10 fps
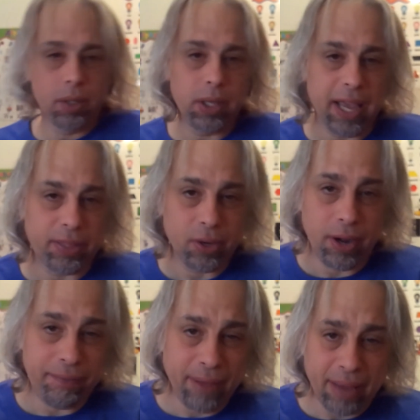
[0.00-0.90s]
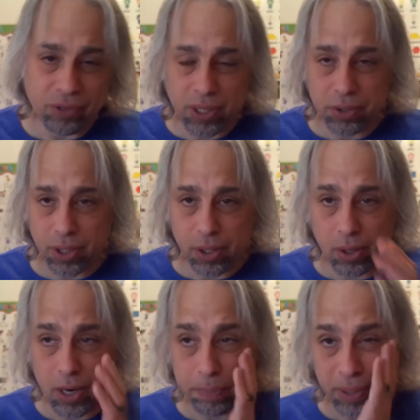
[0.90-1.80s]
Yeah, 35 cents a
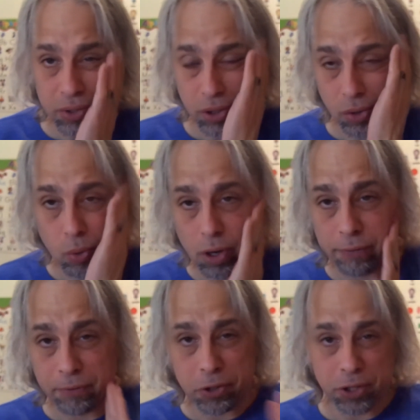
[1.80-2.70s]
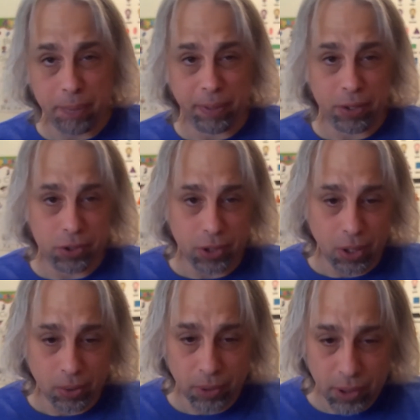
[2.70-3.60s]
card plus a quarter for shipping,
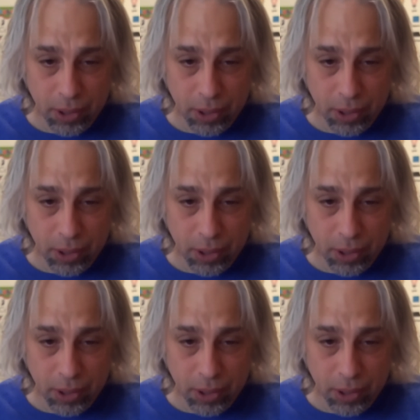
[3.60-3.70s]
so